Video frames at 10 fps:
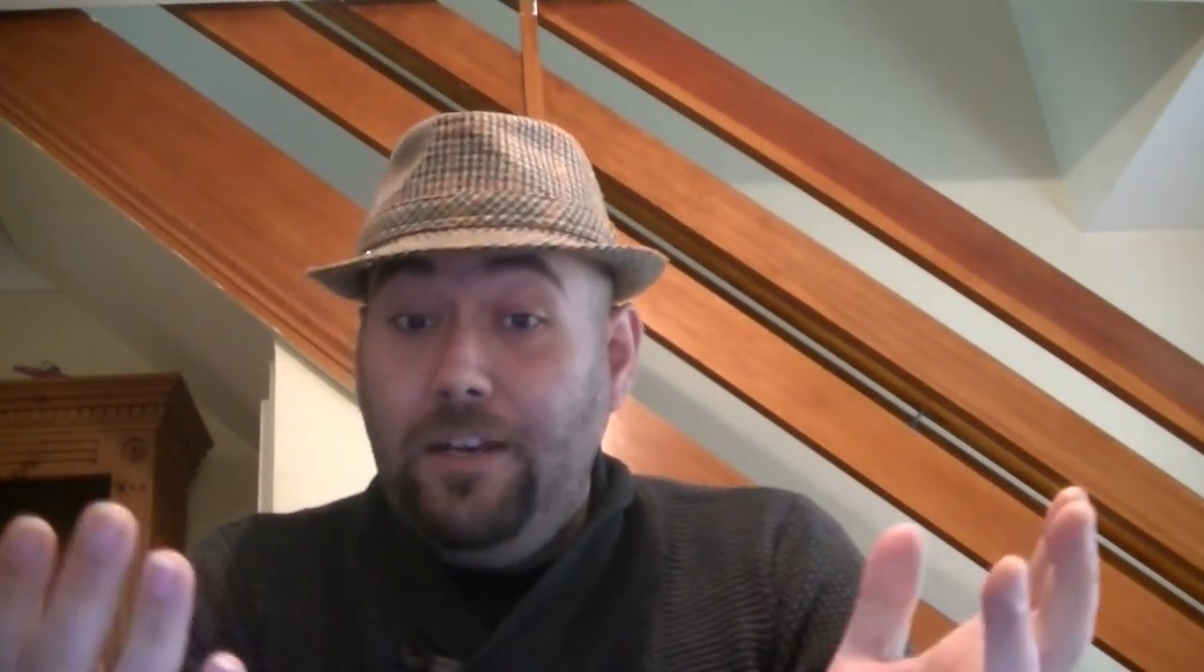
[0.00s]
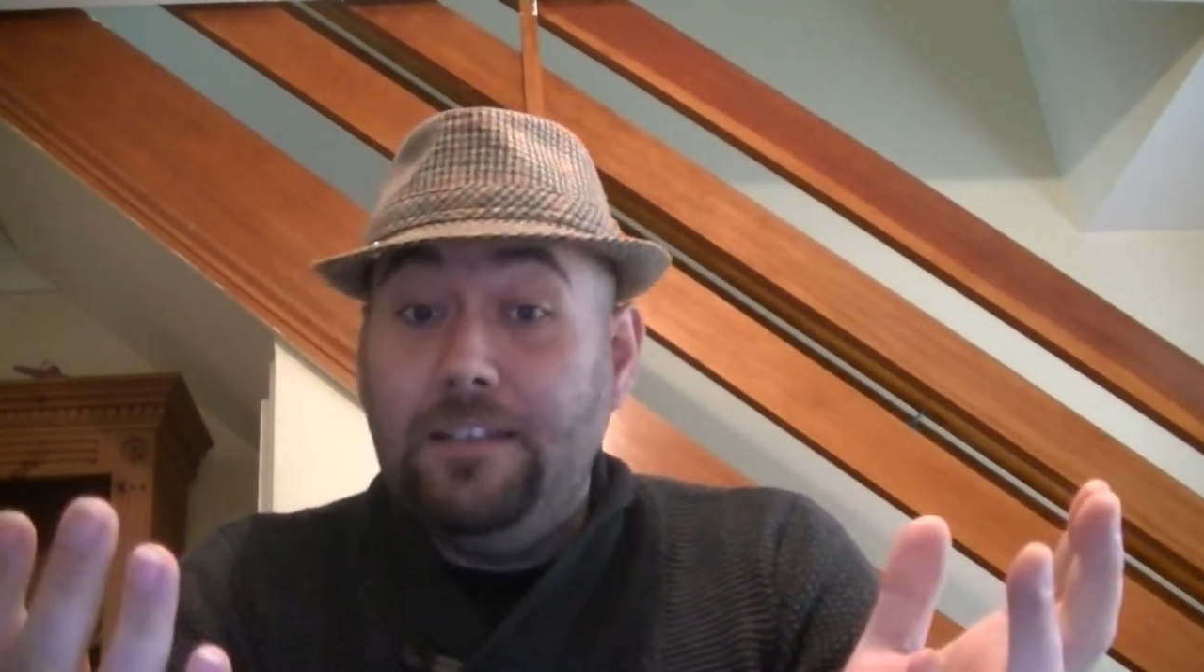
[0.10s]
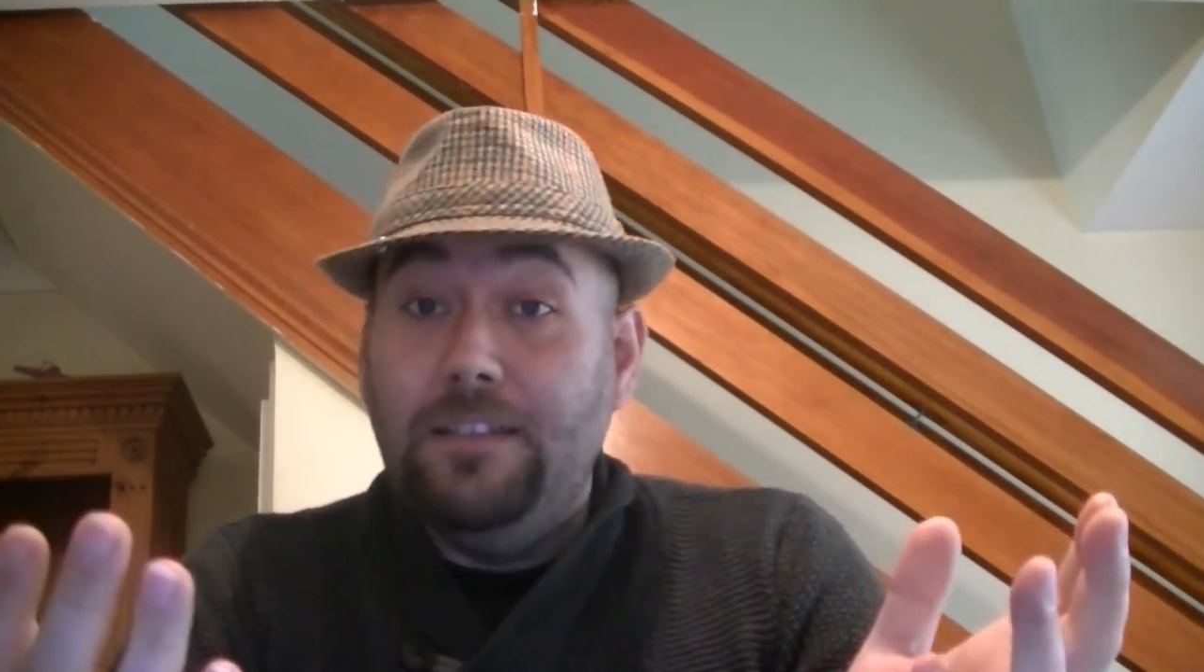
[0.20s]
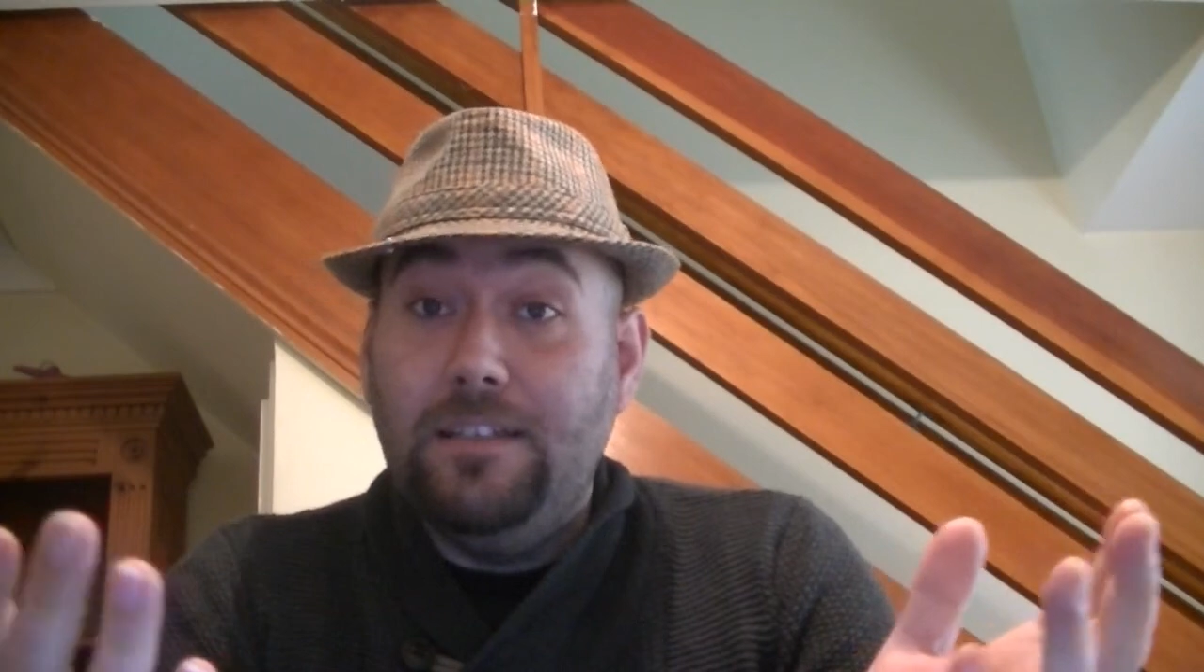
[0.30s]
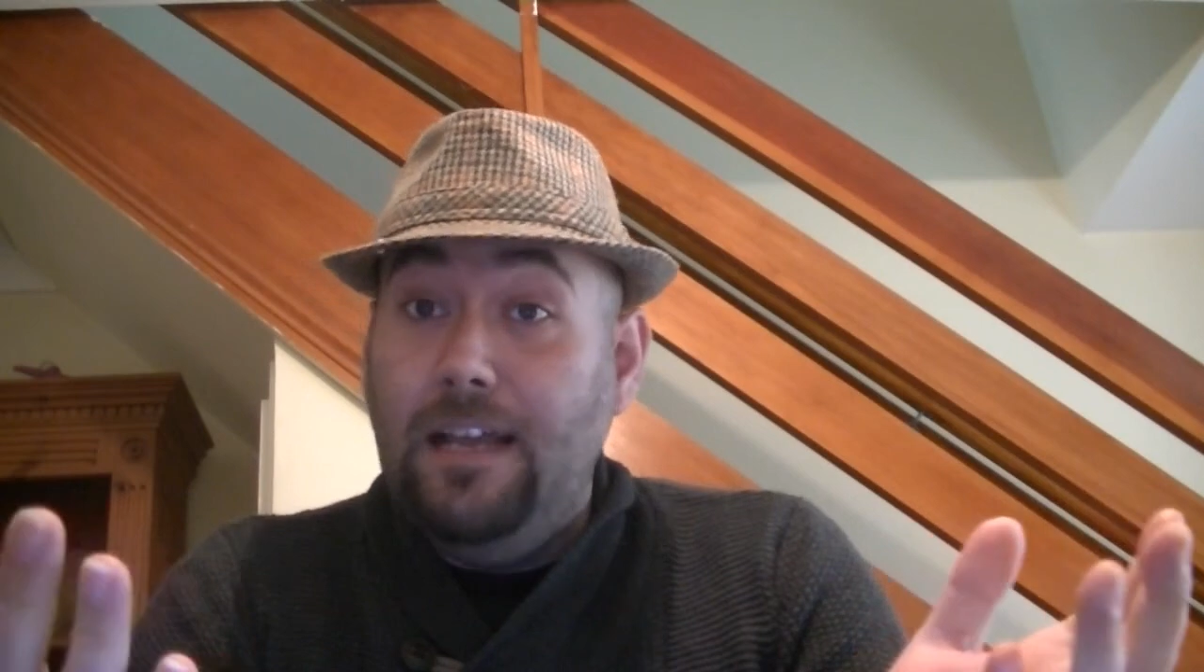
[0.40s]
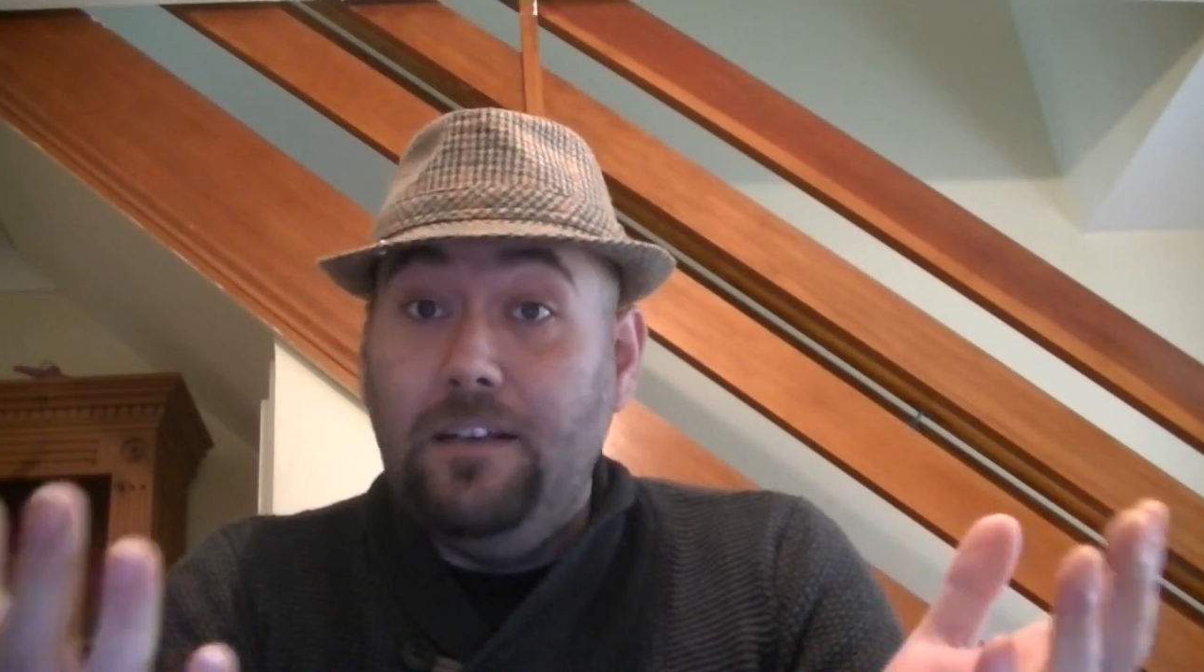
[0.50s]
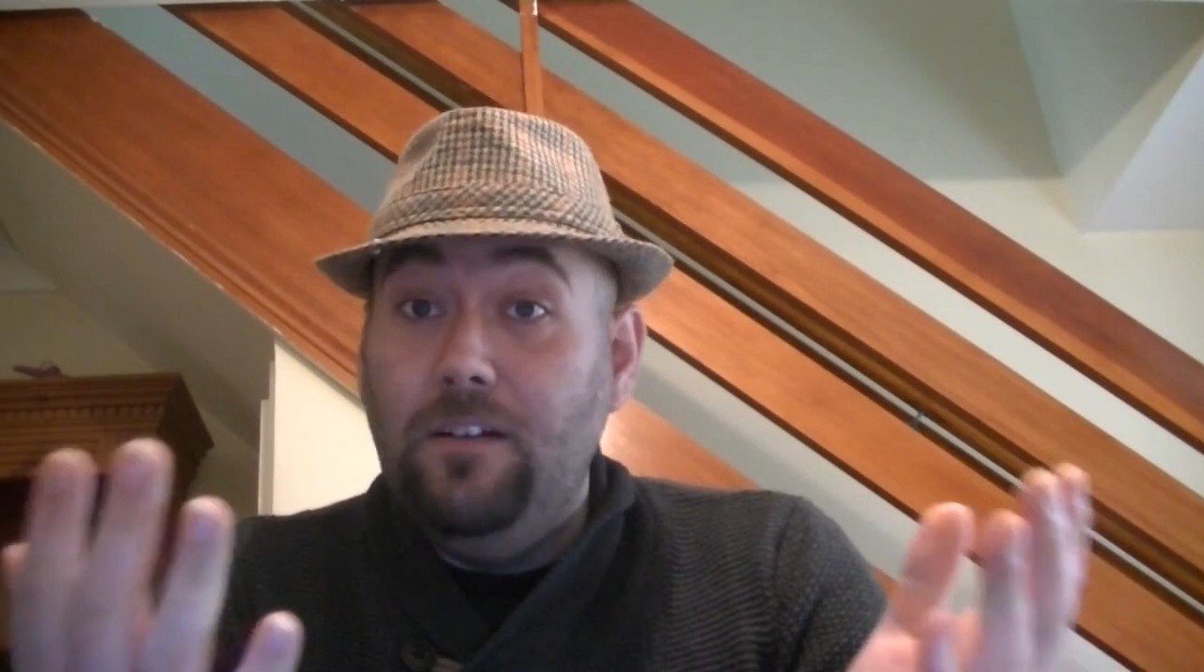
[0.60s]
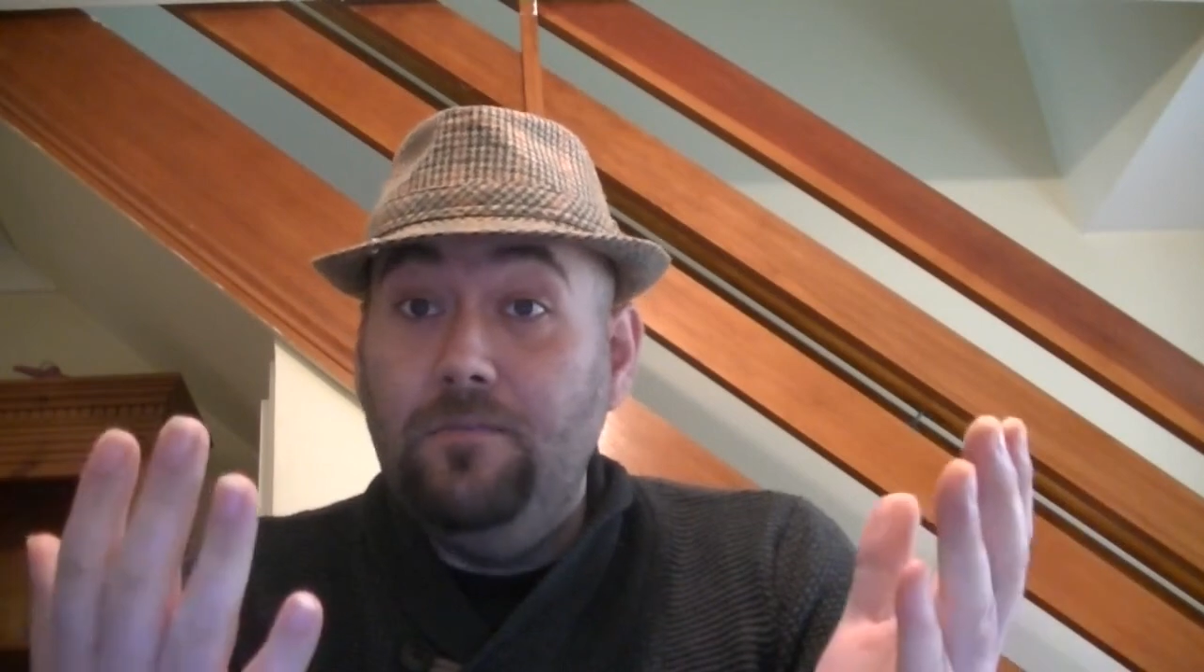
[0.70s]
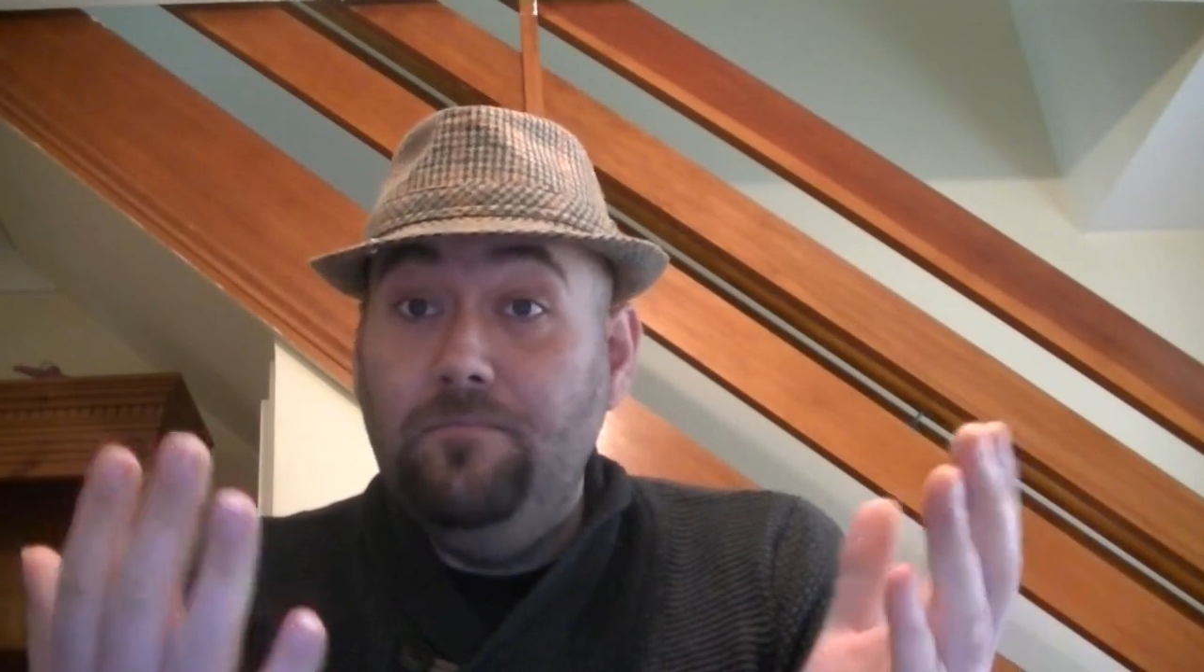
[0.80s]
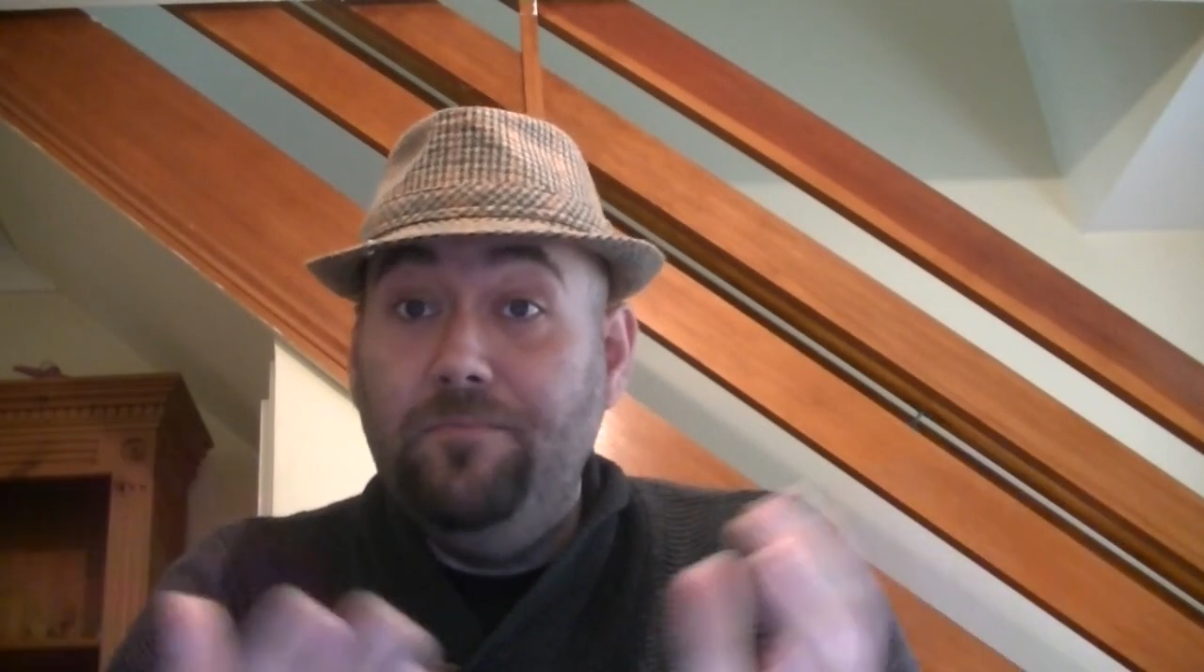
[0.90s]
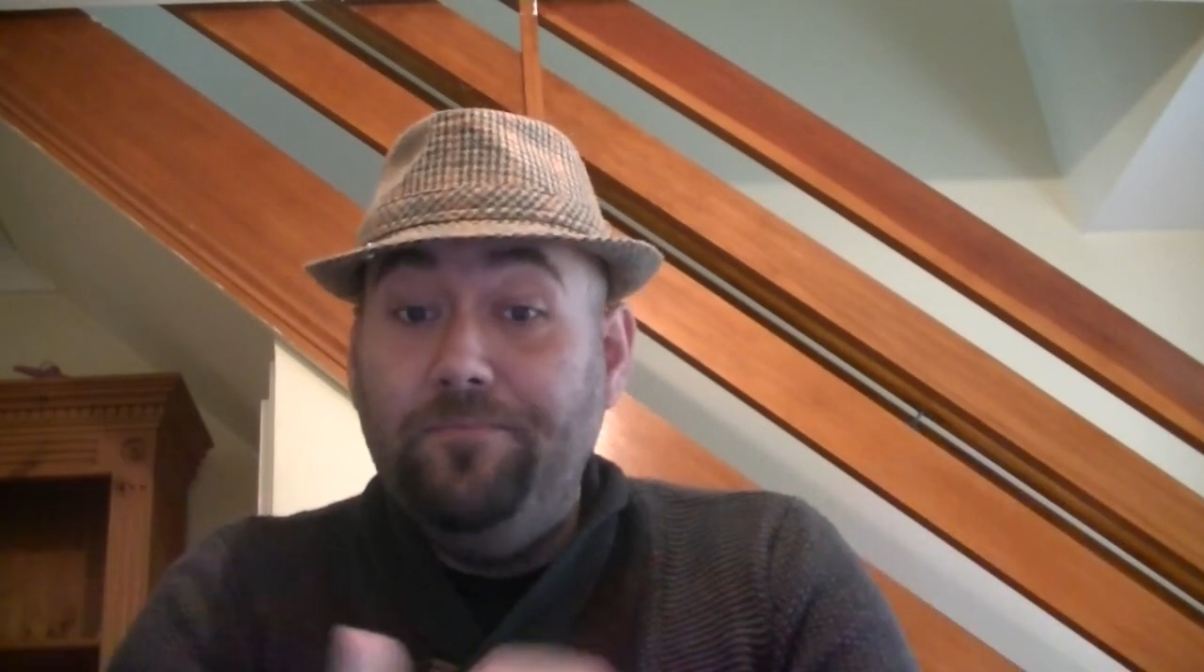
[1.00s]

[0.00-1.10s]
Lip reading: a leg to stand on,